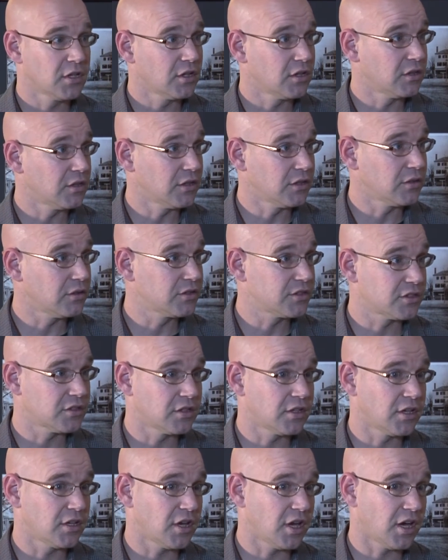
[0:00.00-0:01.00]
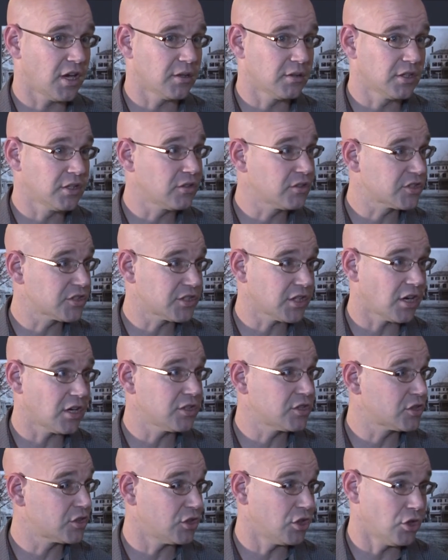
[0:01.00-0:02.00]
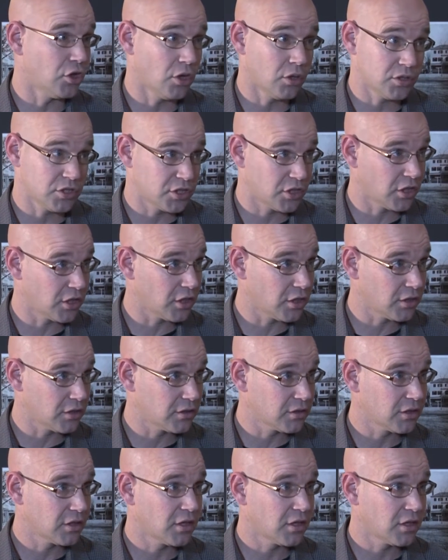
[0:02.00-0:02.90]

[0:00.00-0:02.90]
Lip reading: little starch, no sugar,